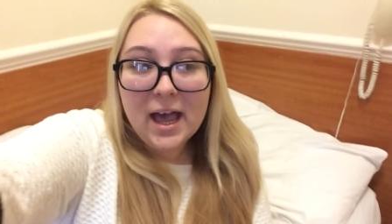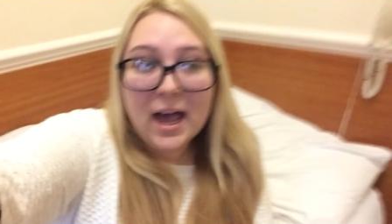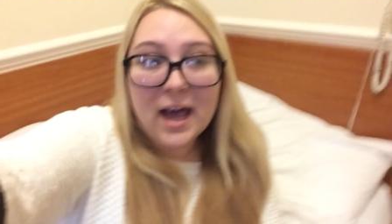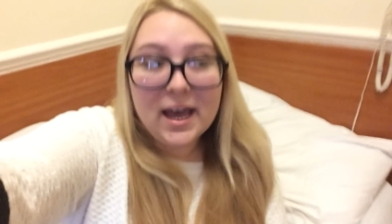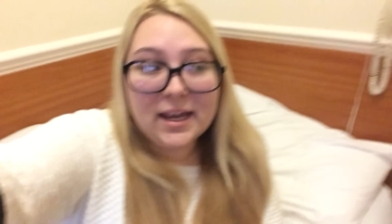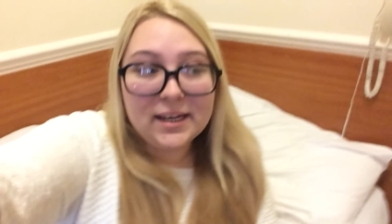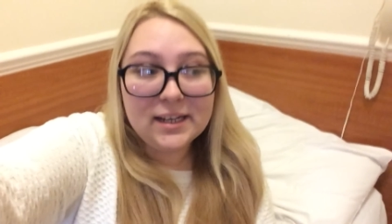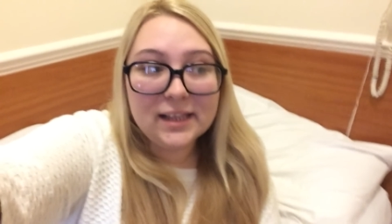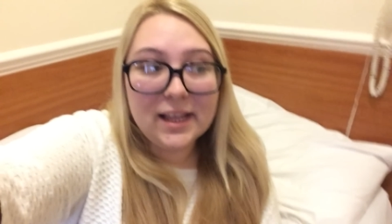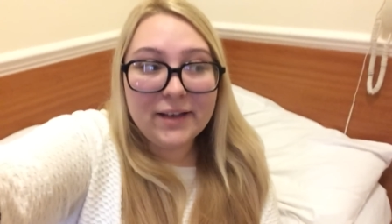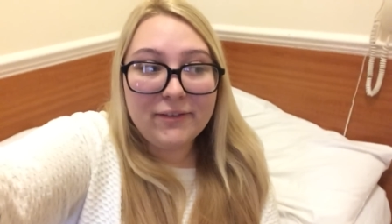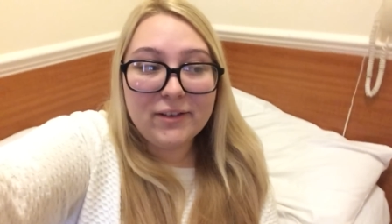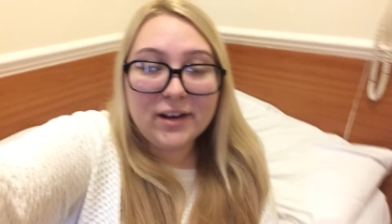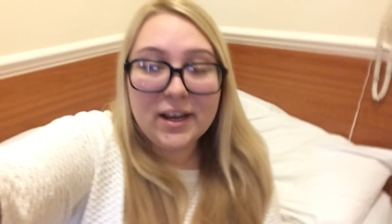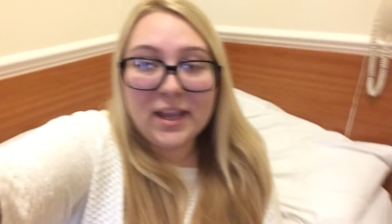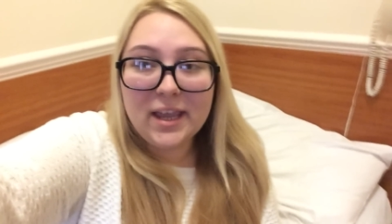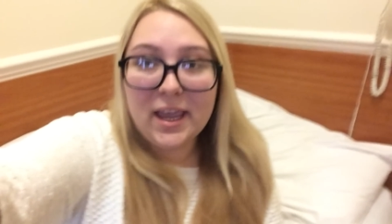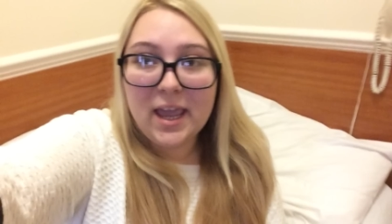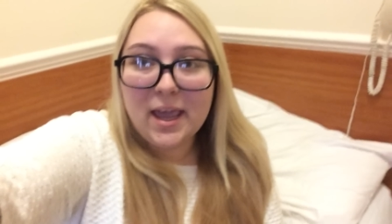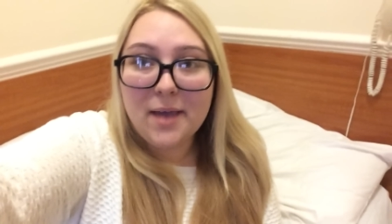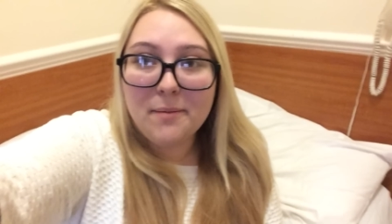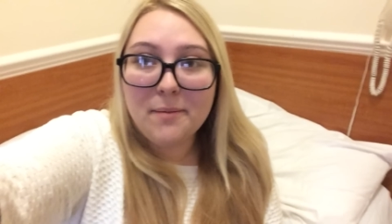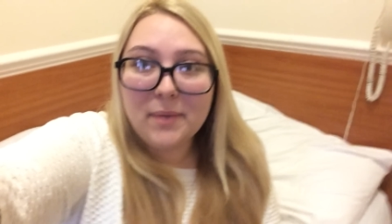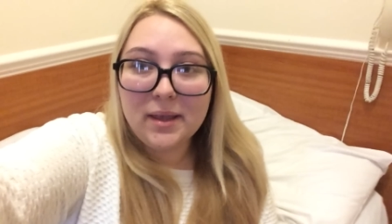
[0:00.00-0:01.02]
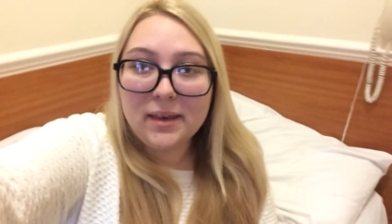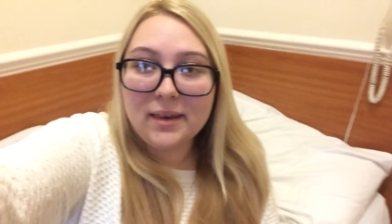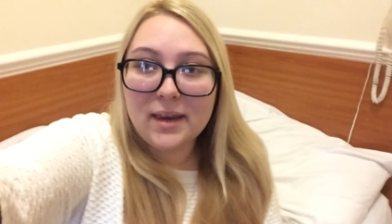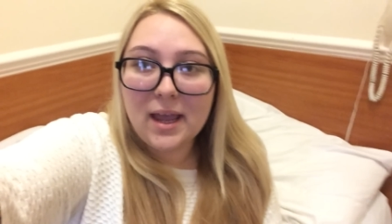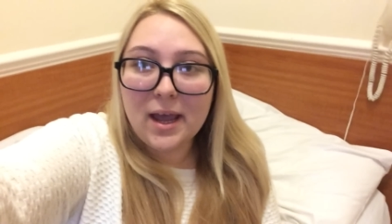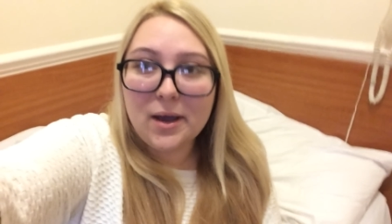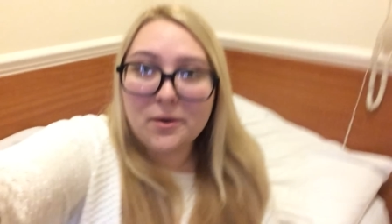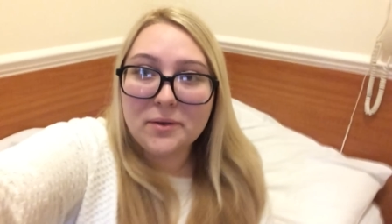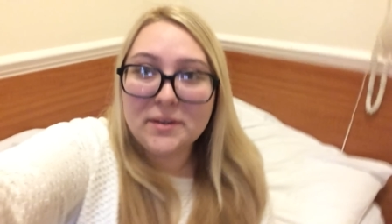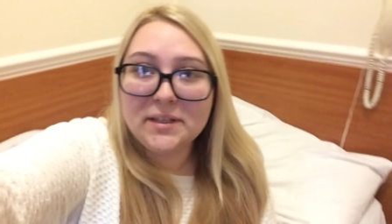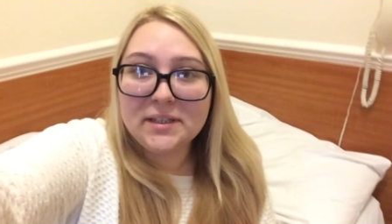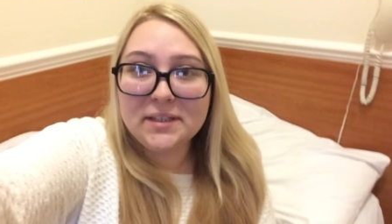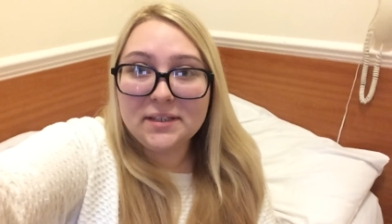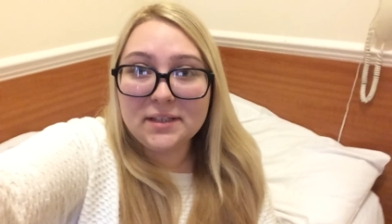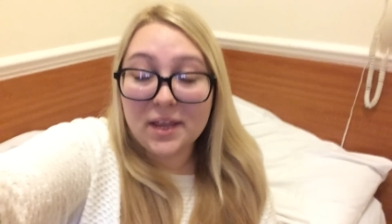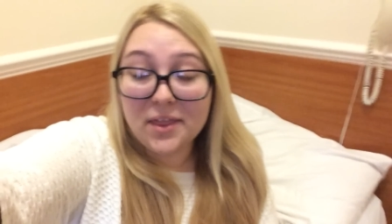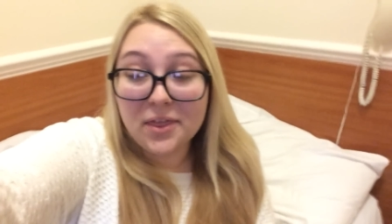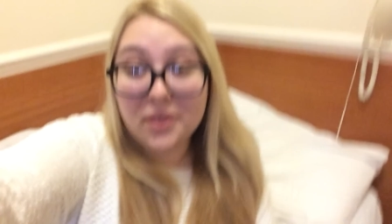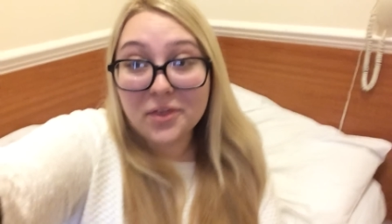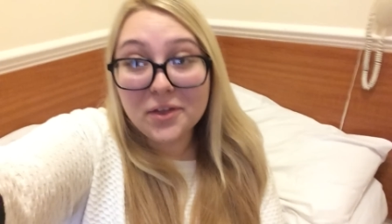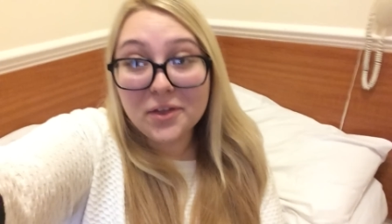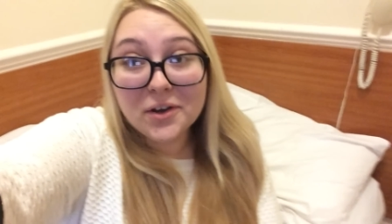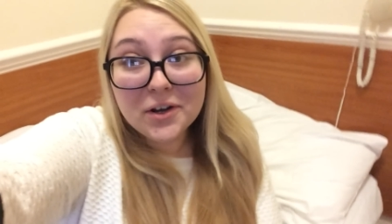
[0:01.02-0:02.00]
at 11 a.m. and now it's
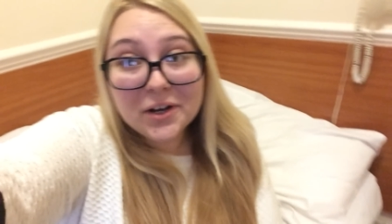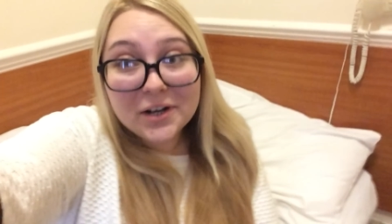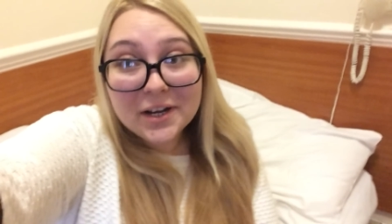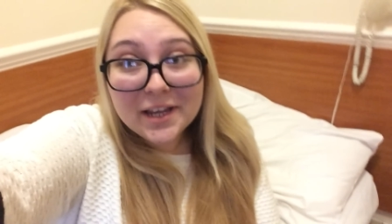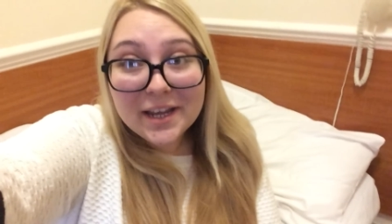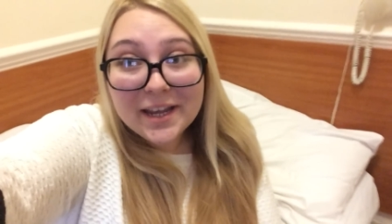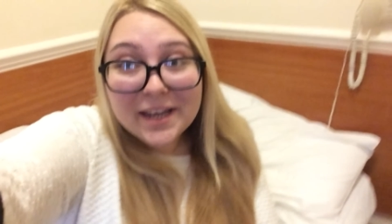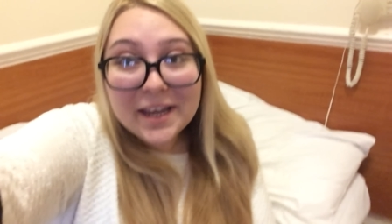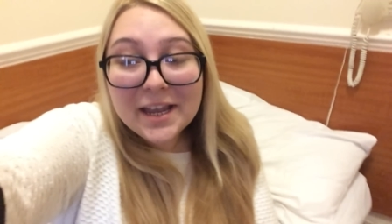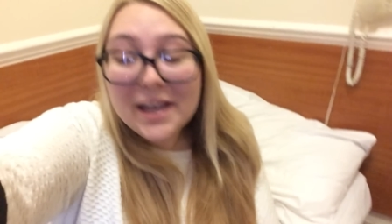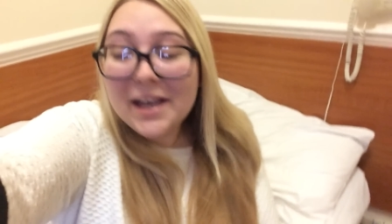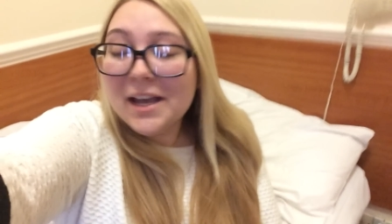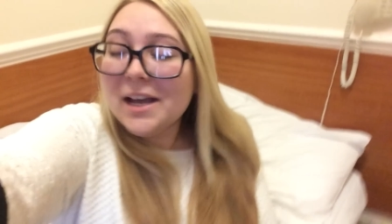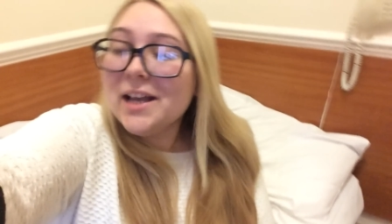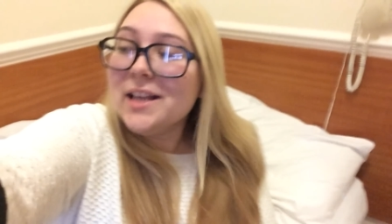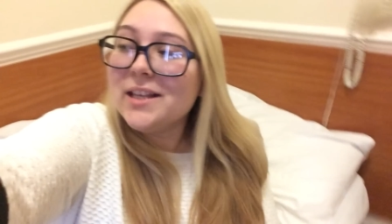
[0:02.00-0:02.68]
10.30.